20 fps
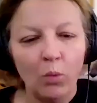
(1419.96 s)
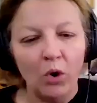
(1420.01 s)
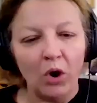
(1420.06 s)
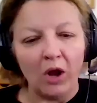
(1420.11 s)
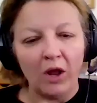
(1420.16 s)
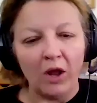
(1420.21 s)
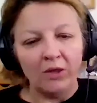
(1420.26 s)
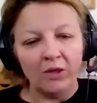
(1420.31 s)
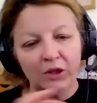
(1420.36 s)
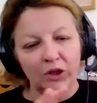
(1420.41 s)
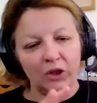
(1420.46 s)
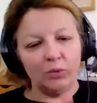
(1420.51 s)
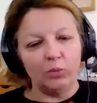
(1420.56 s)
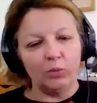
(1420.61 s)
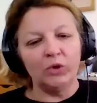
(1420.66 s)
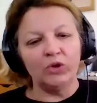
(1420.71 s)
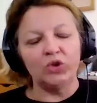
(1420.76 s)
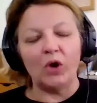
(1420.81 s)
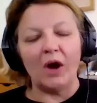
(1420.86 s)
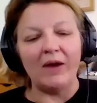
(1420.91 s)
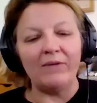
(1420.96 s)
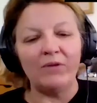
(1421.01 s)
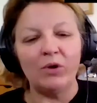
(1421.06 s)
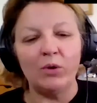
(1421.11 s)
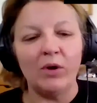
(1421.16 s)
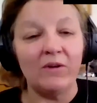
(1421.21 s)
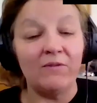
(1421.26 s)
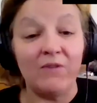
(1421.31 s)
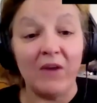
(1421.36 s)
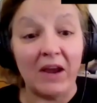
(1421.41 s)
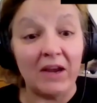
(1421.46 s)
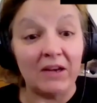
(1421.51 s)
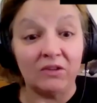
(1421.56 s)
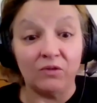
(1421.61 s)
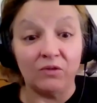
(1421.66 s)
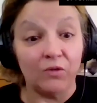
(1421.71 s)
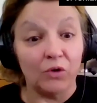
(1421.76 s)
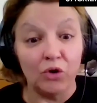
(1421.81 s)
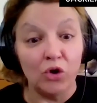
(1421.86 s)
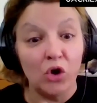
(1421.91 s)
we're driving around Vegas
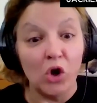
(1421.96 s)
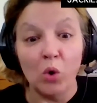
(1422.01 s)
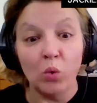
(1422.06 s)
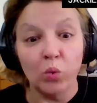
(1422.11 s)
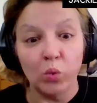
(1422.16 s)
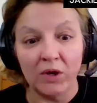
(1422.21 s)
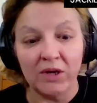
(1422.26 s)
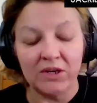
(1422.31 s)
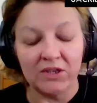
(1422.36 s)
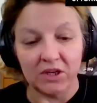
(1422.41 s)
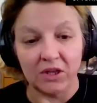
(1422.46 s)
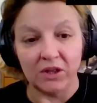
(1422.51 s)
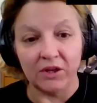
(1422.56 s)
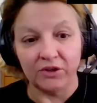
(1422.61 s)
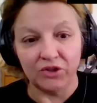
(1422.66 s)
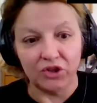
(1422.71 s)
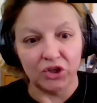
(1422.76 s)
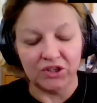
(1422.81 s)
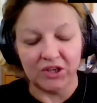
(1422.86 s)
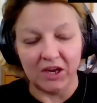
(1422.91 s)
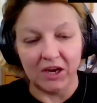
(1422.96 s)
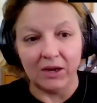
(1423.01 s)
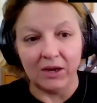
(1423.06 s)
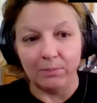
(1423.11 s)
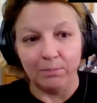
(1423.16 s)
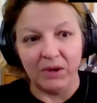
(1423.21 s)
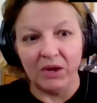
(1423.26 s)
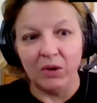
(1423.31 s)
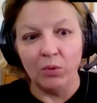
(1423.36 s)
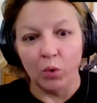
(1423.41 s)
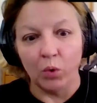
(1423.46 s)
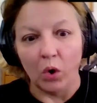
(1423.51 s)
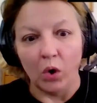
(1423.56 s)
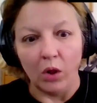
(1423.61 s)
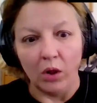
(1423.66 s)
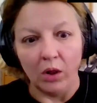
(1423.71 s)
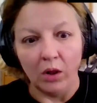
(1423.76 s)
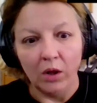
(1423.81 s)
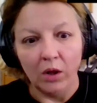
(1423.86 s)
for no reason. They're just getting B-roll.